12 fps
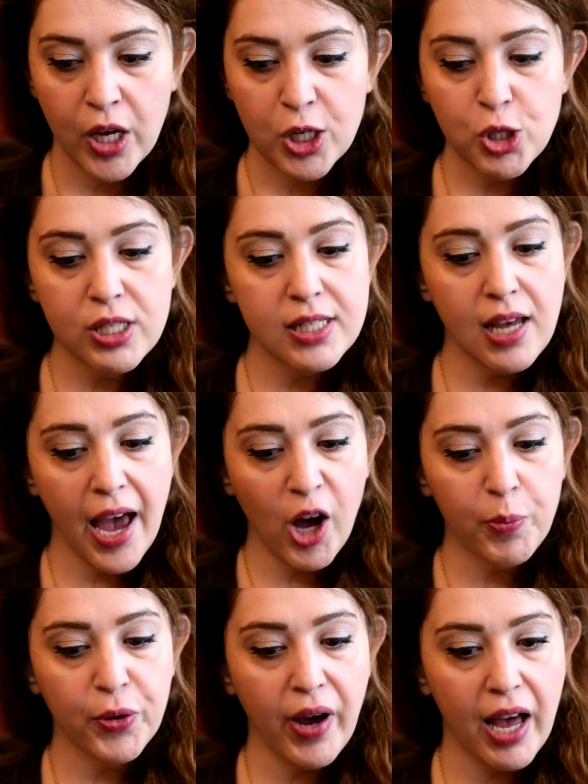just to
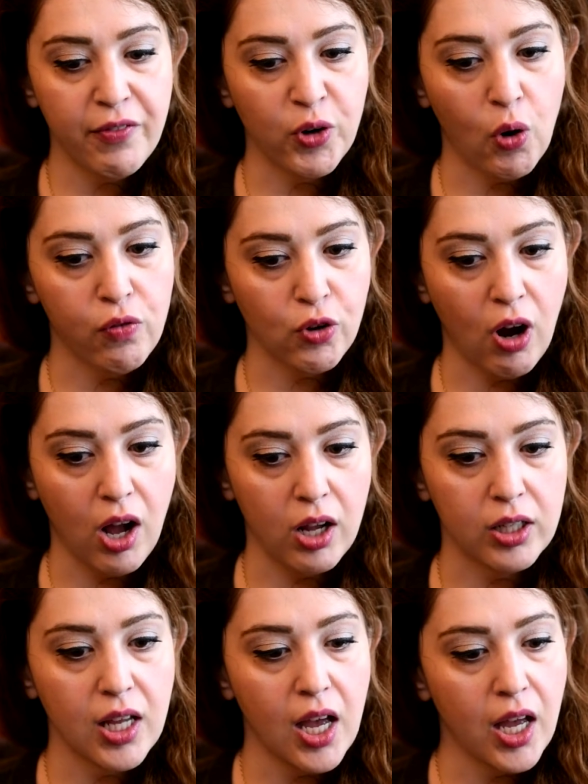help you have an
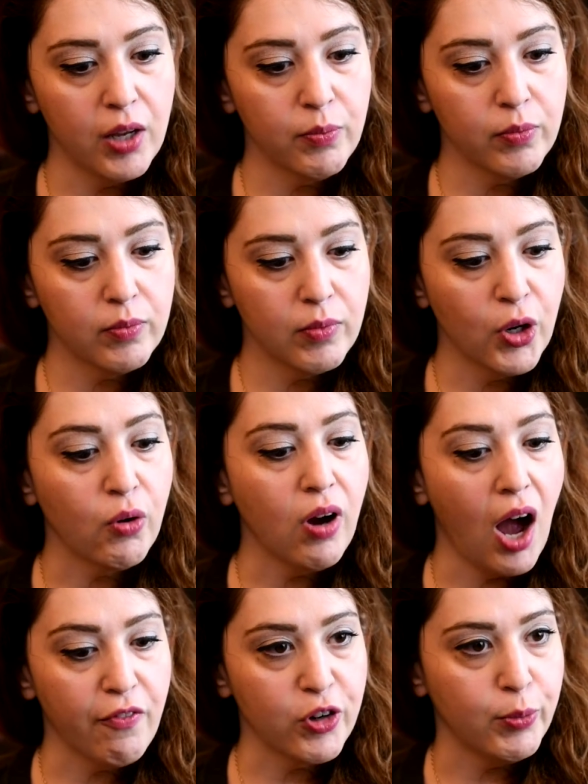overall, you know,
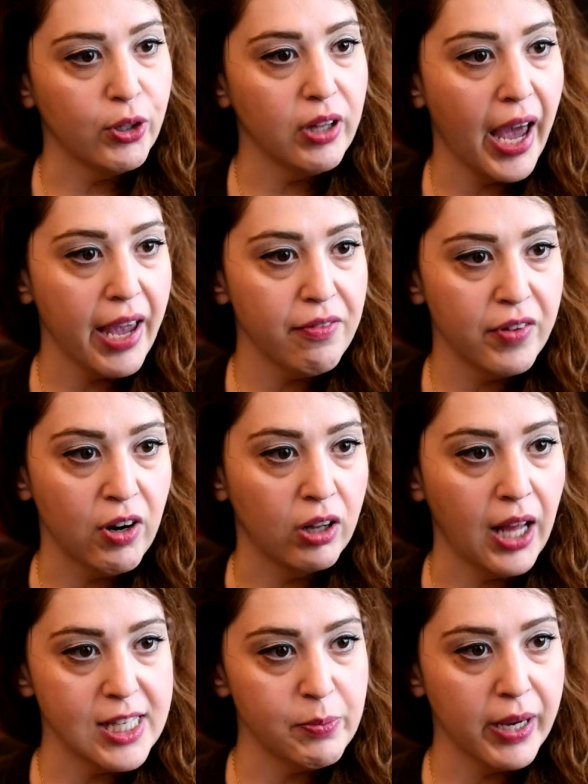comfortable life in
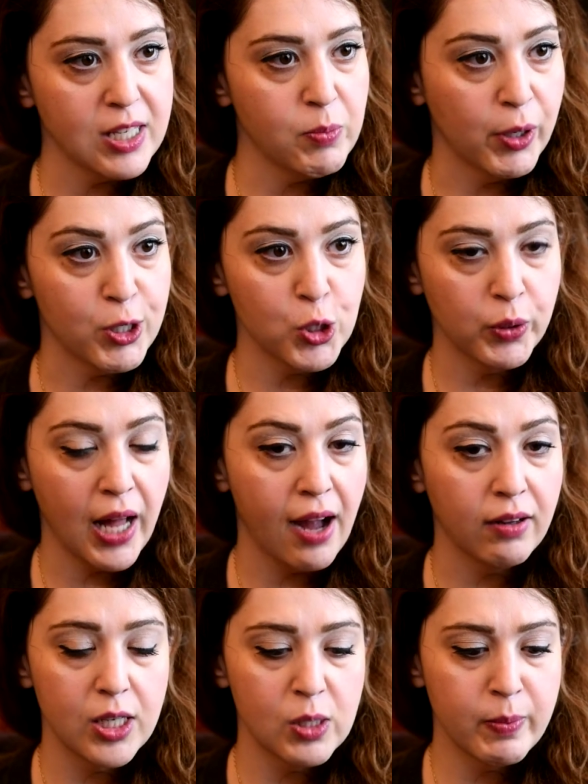all aspects,
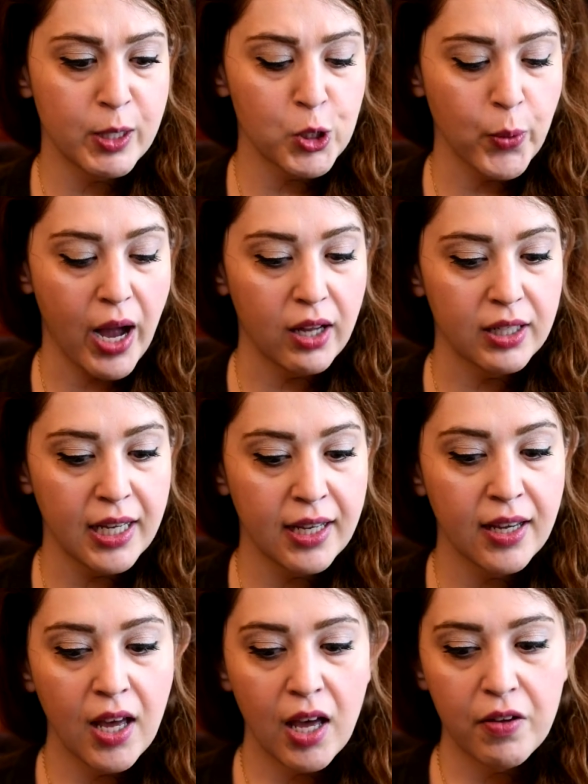
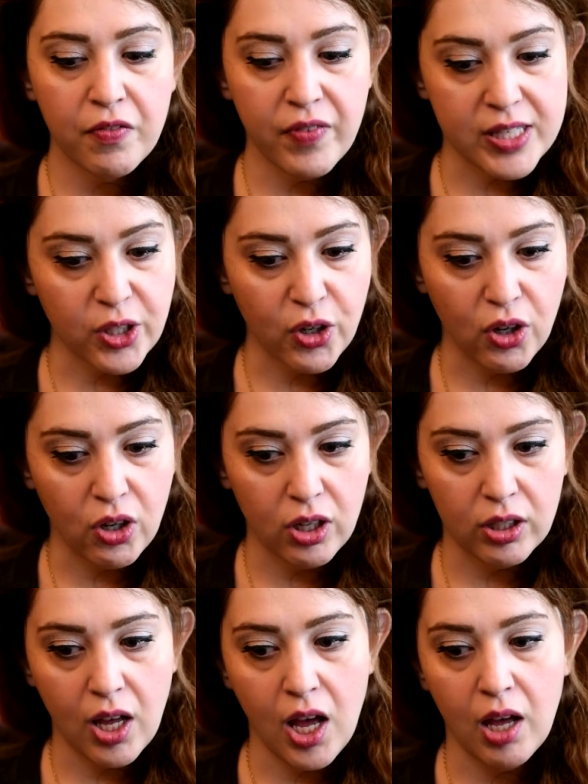spirituality,
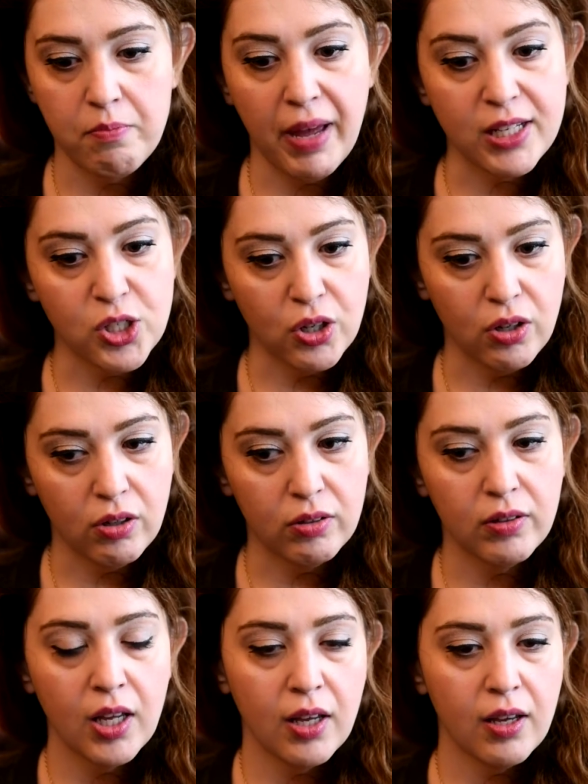physical,
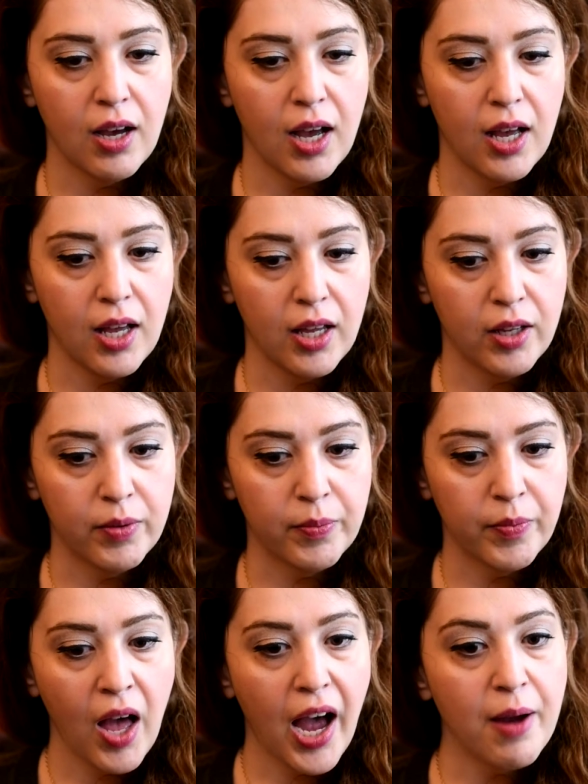mental.
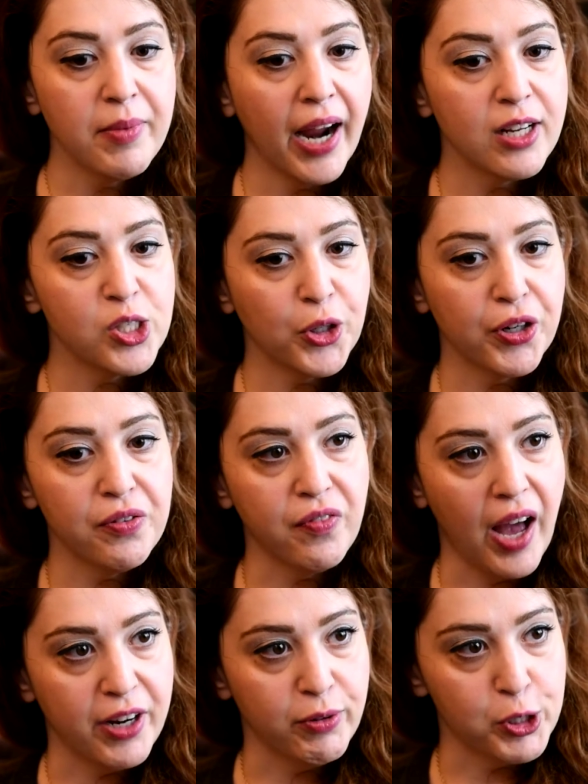I'm not a
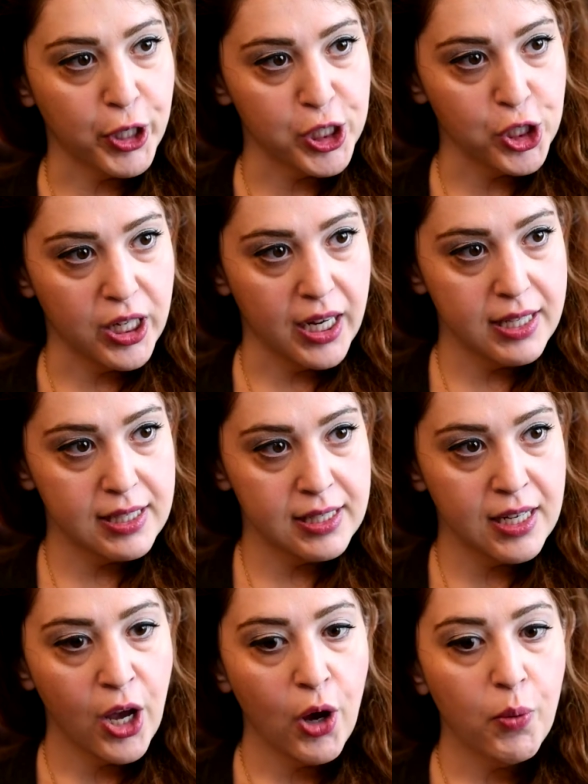certified
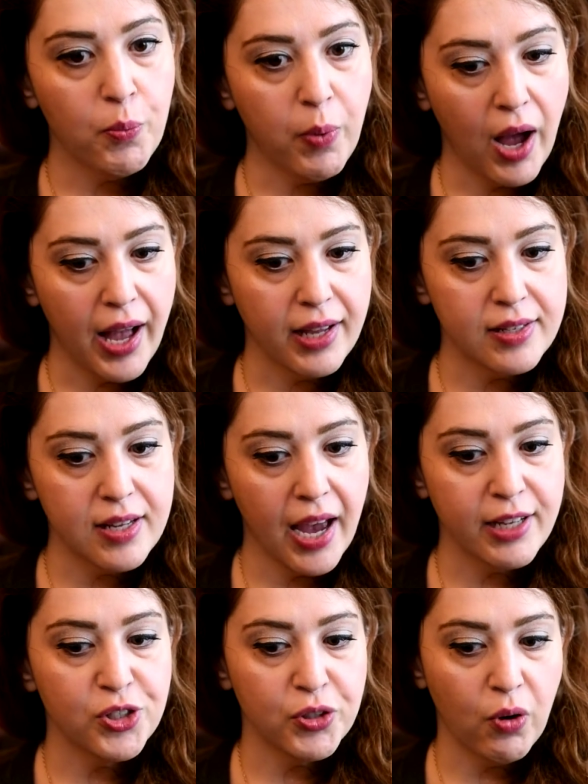nutritionist, but
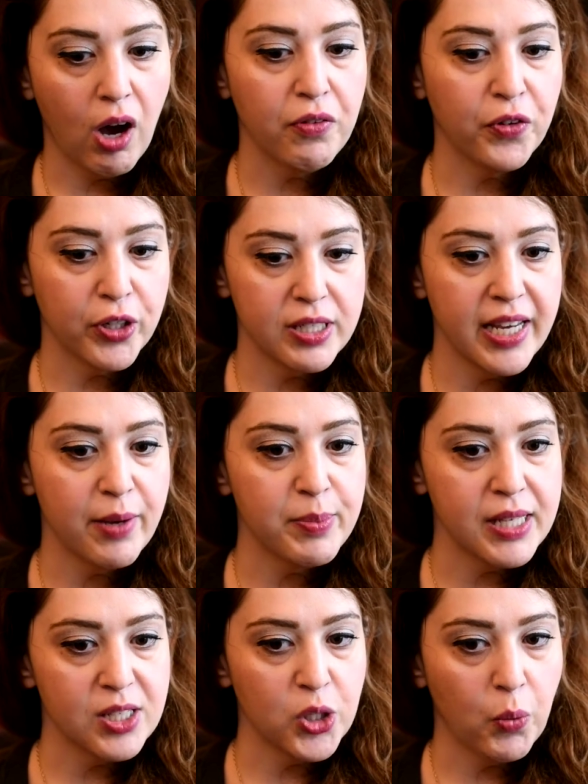I do offer
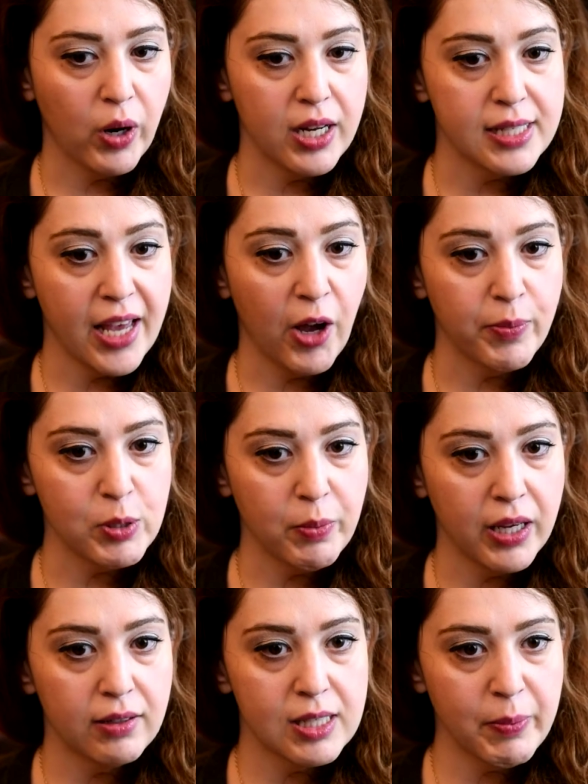tips as to what has helped
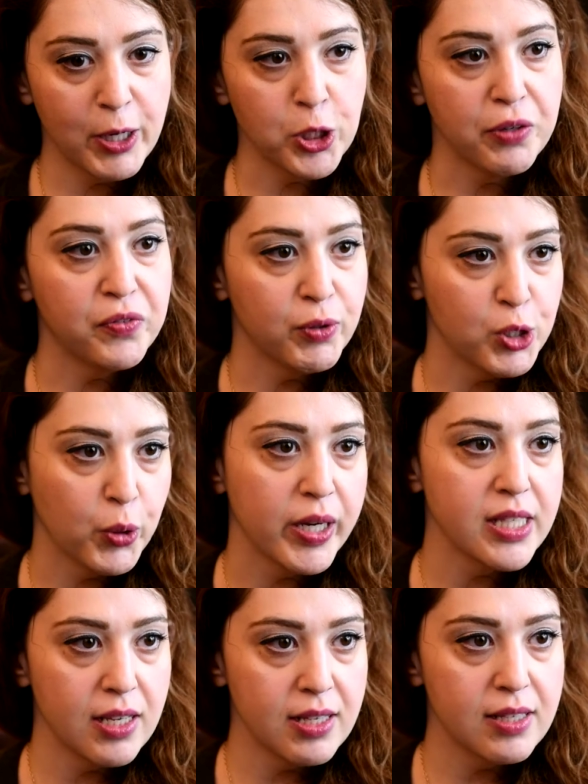me, especially food
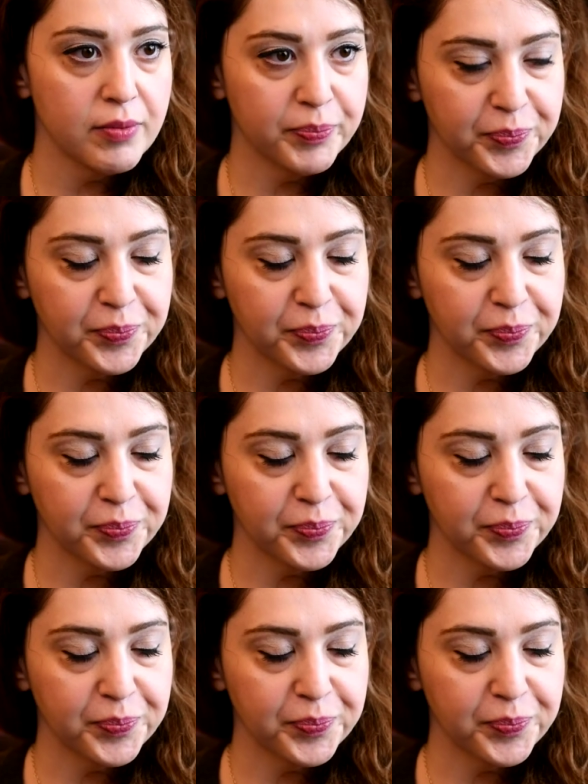choices.